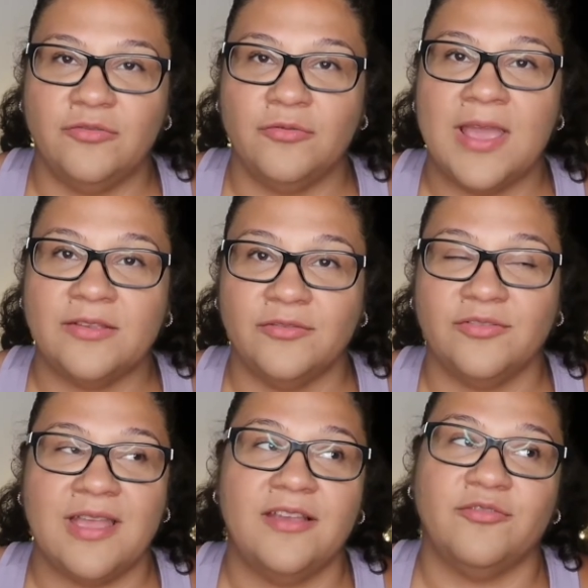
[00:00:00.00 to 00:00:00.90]
do
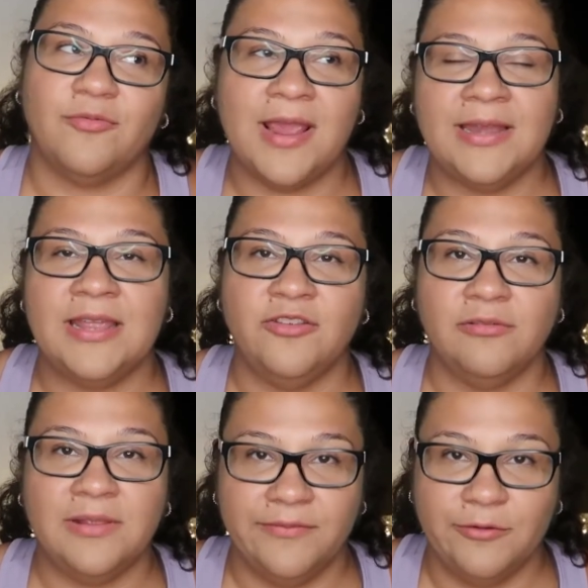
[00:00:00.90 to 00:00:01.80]
exercise right in
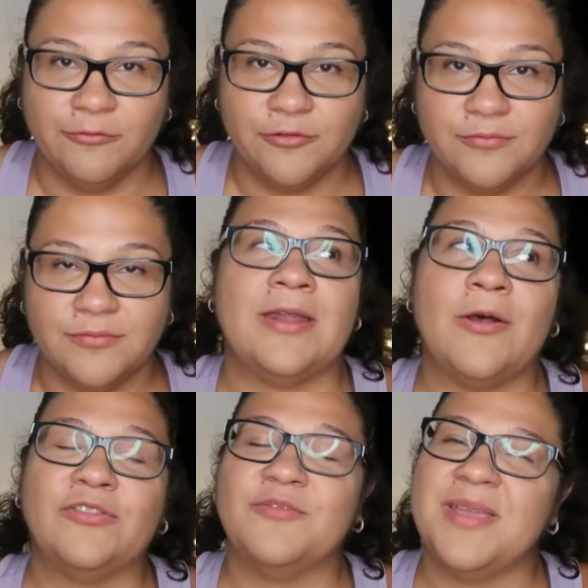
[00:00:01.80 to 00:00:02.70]
your living room. That
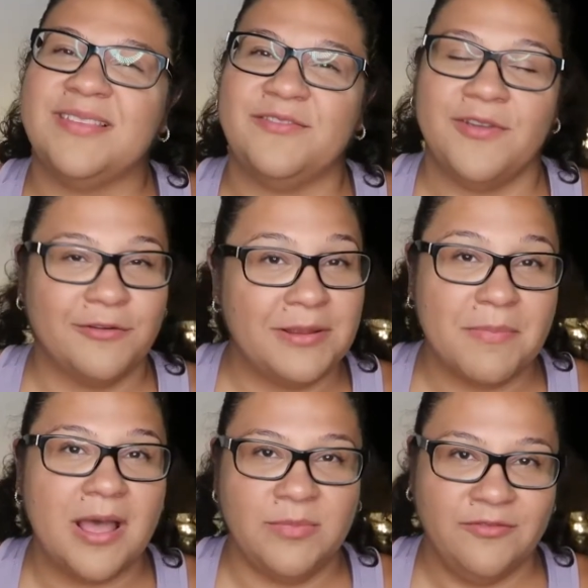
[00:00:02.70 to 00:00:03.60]
also makes it very
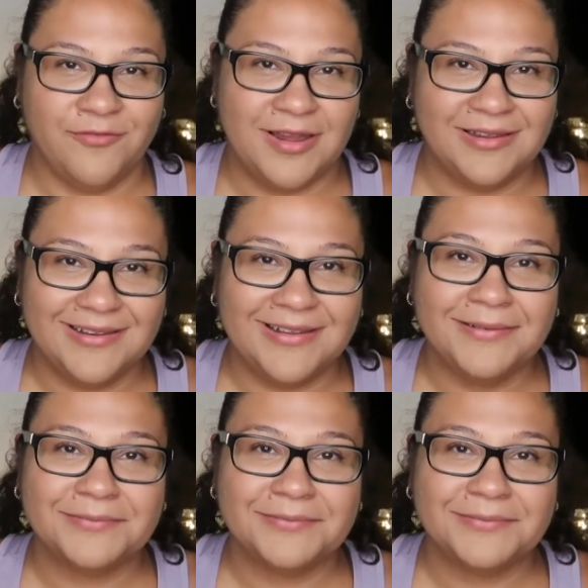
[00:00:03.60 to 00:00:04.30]
mommy friendly.